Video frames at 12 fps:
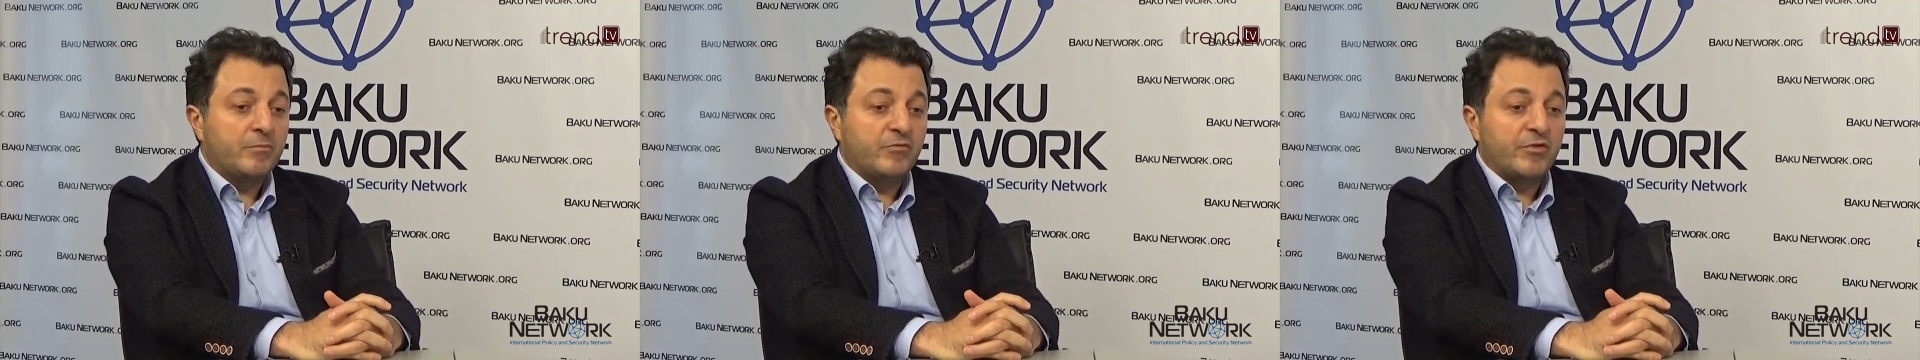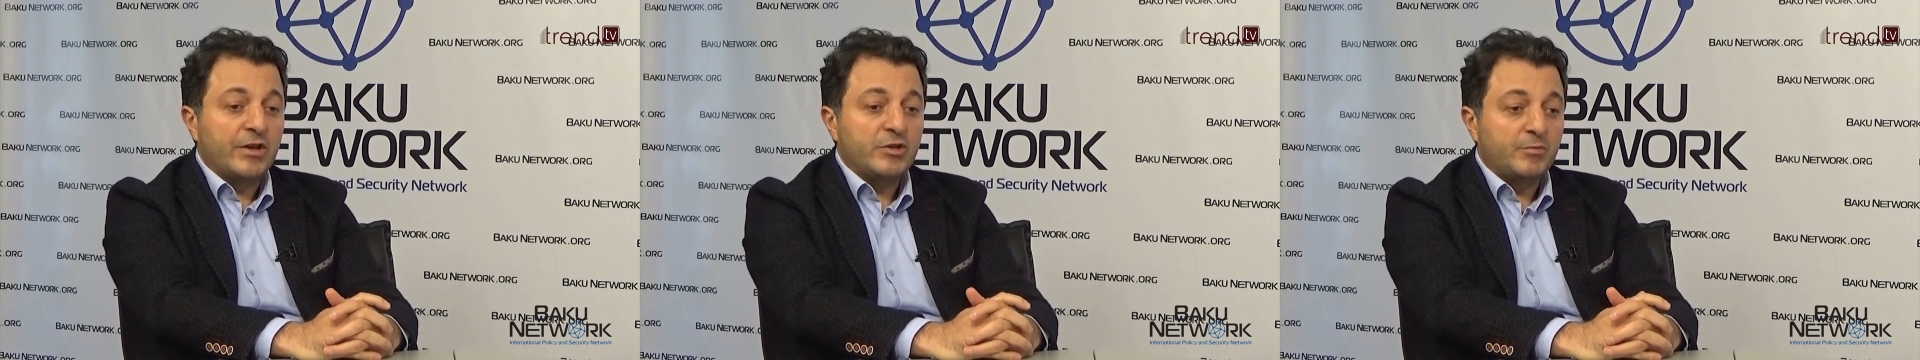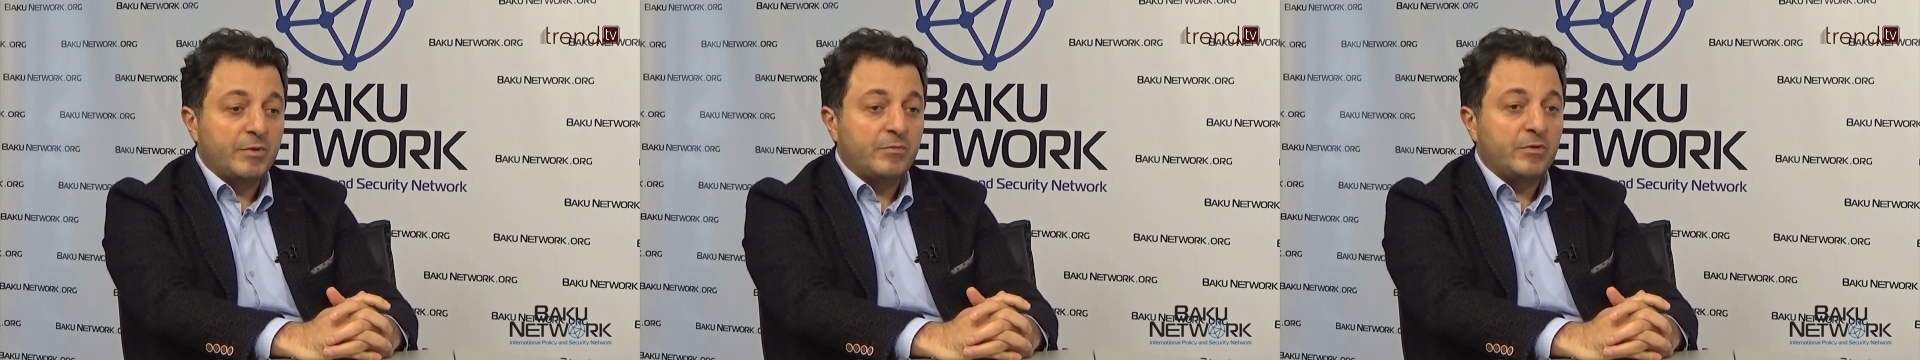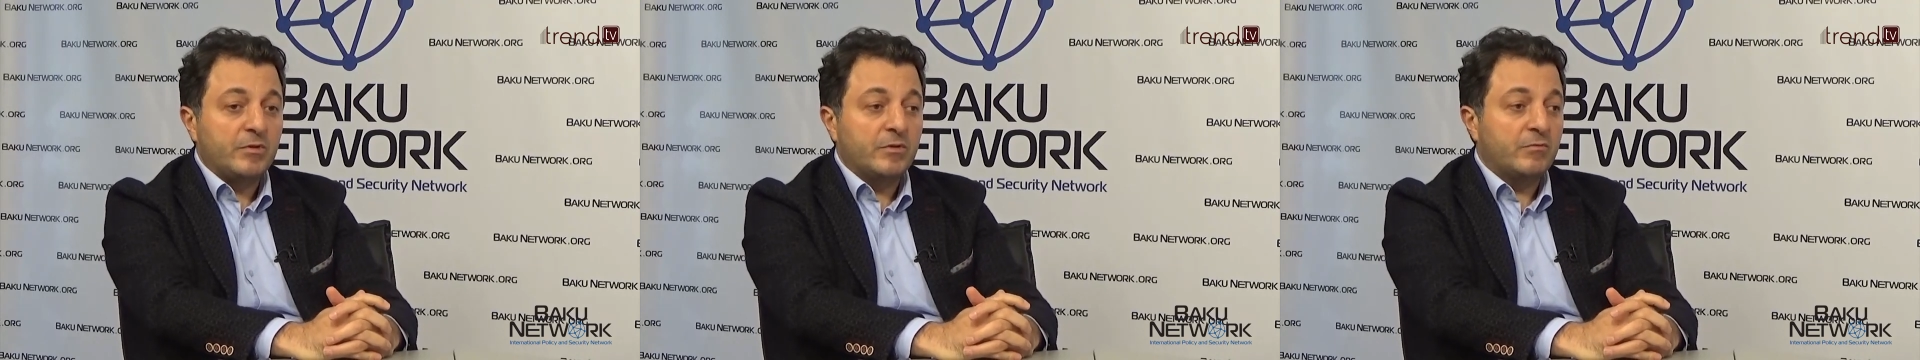French
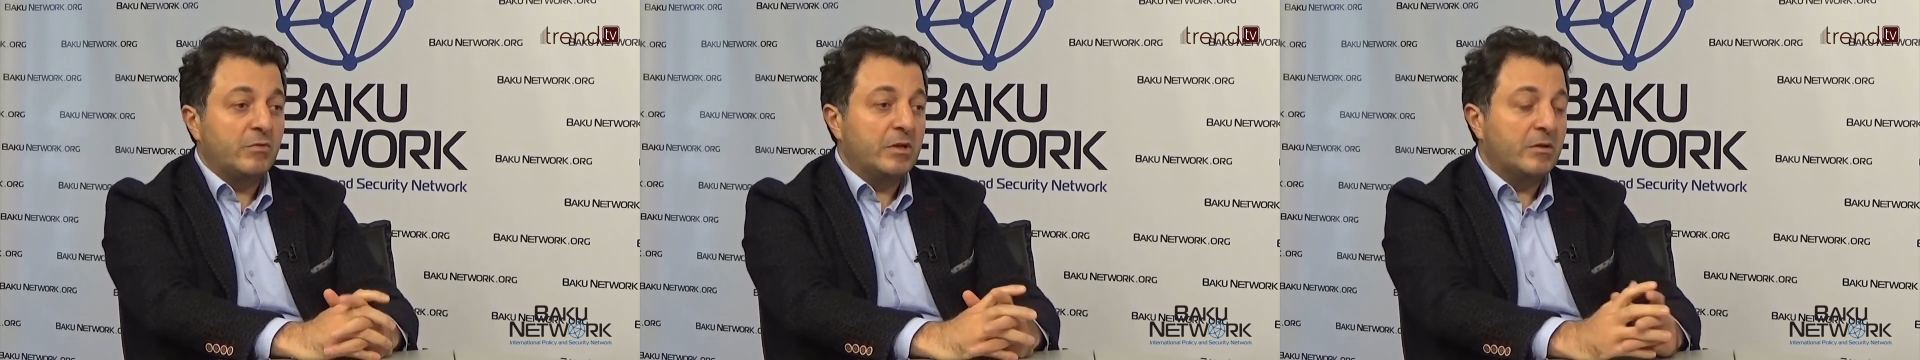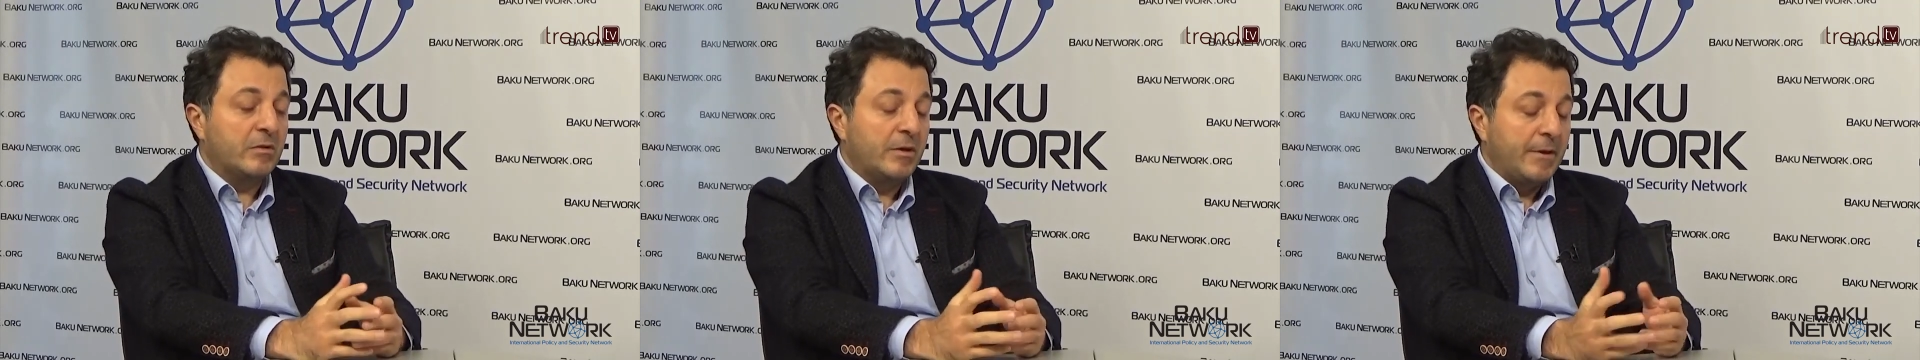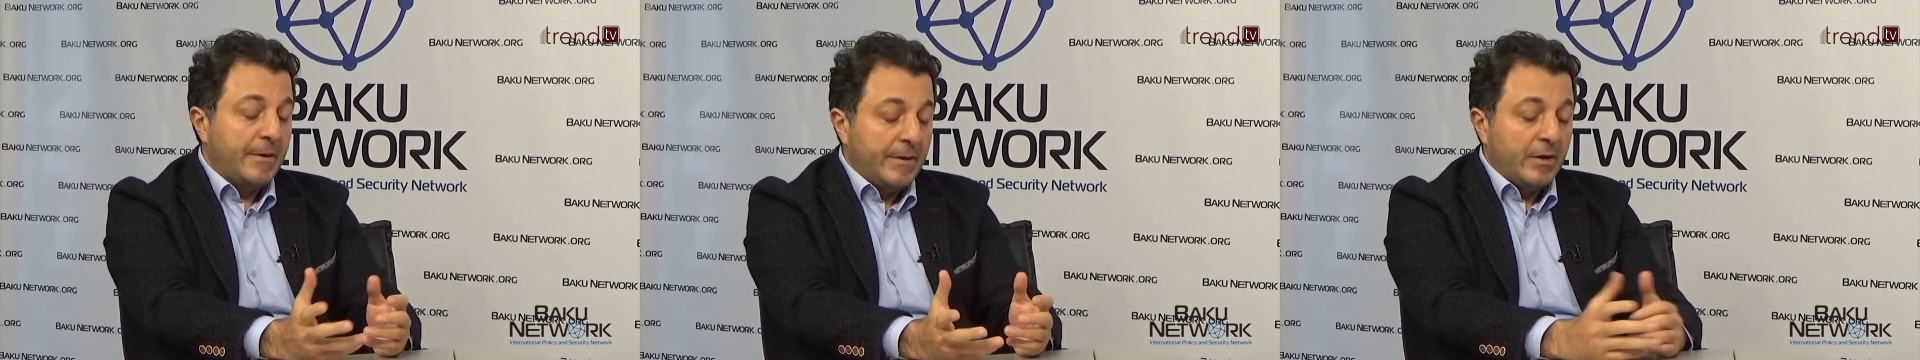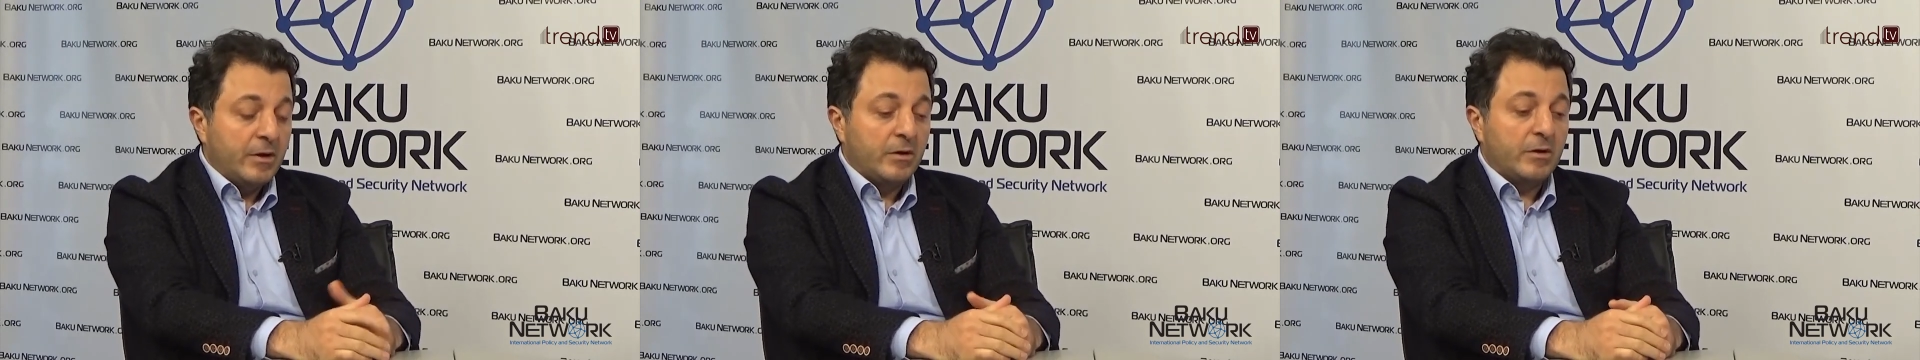people will
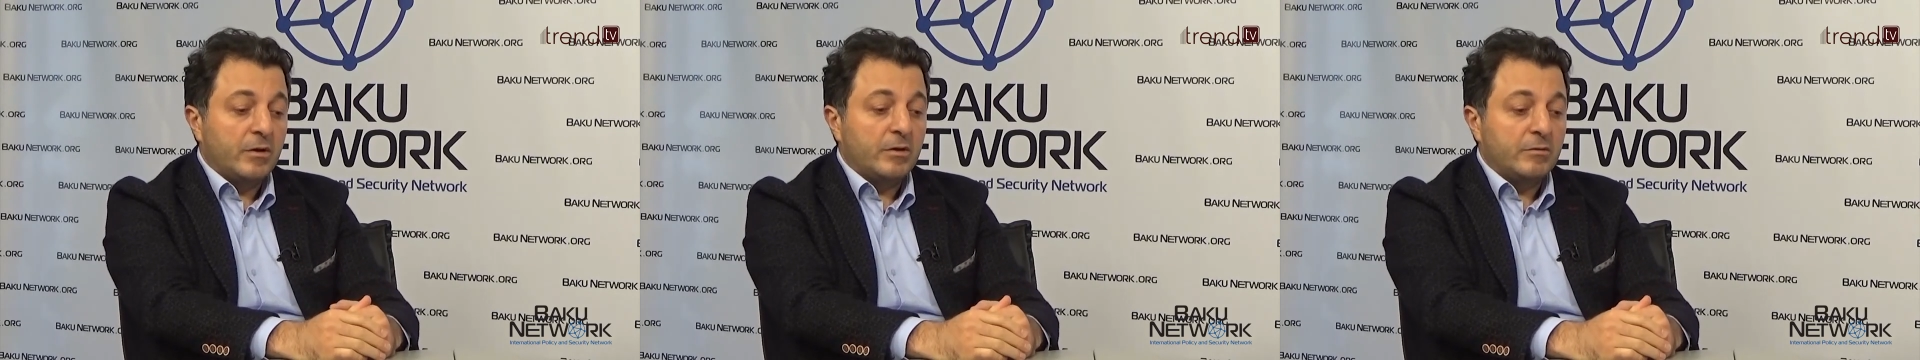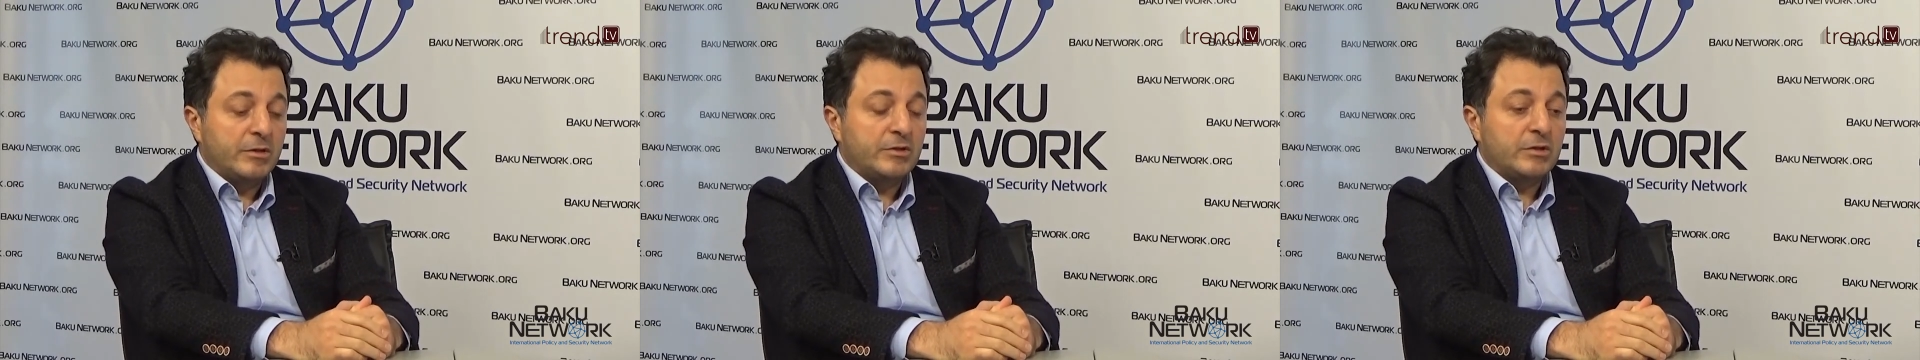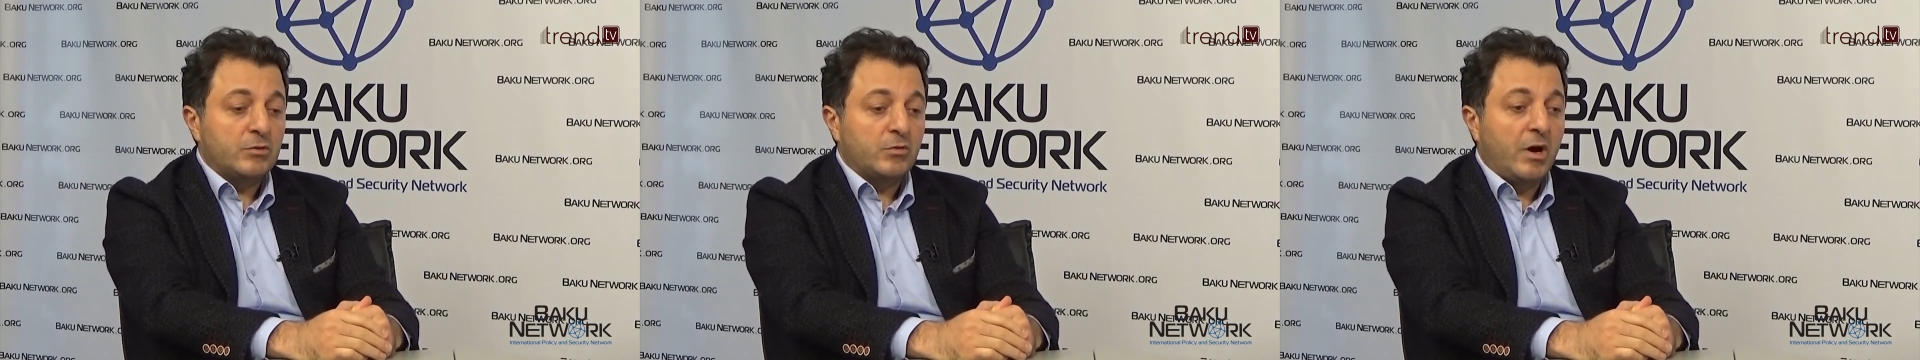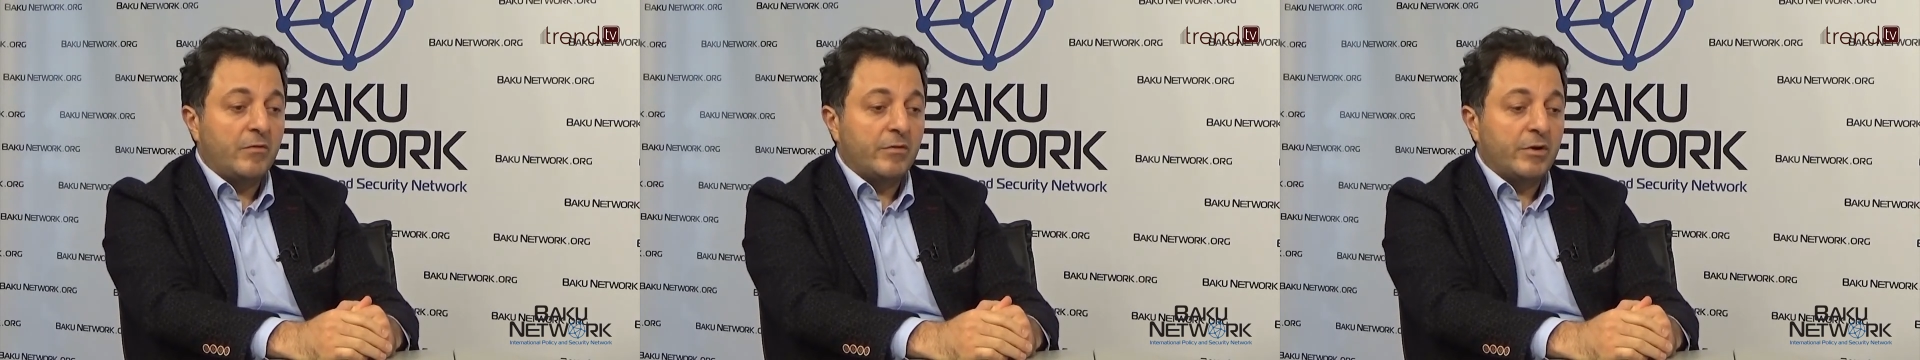listen to
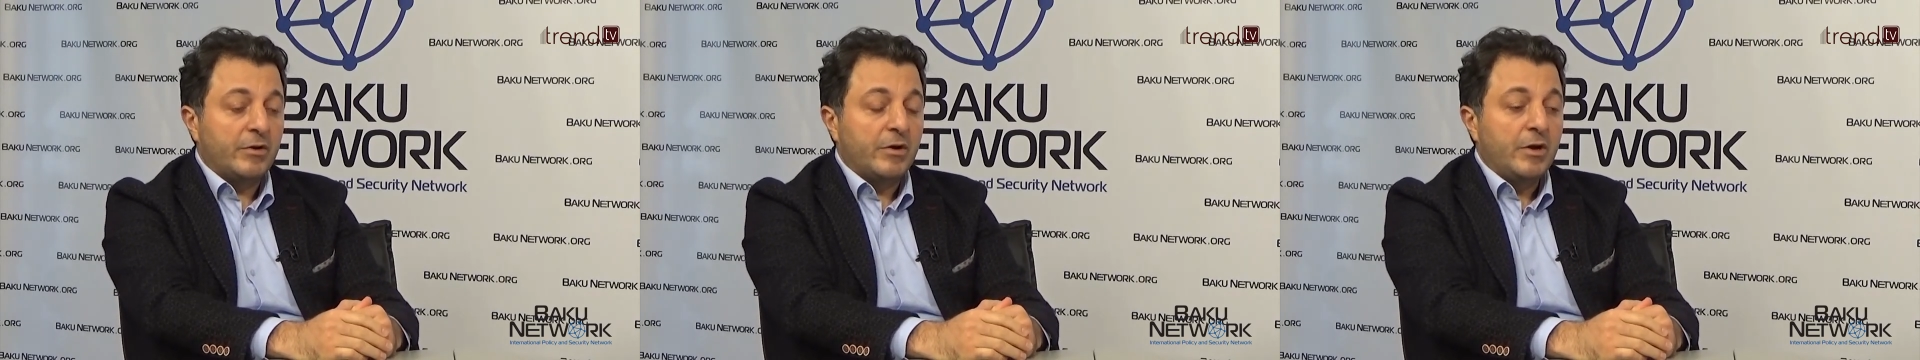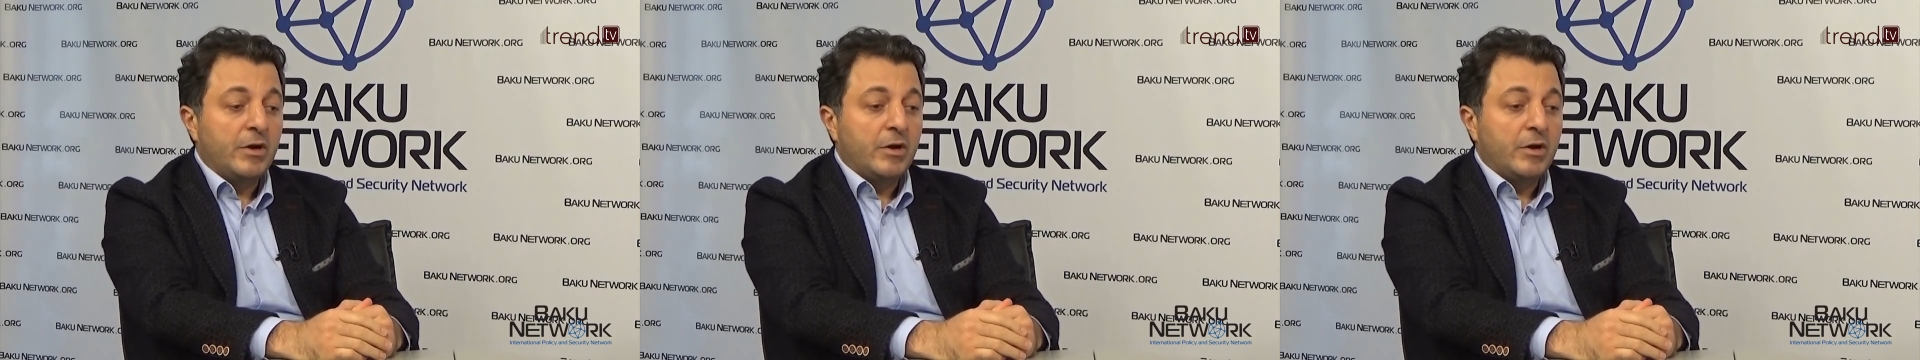our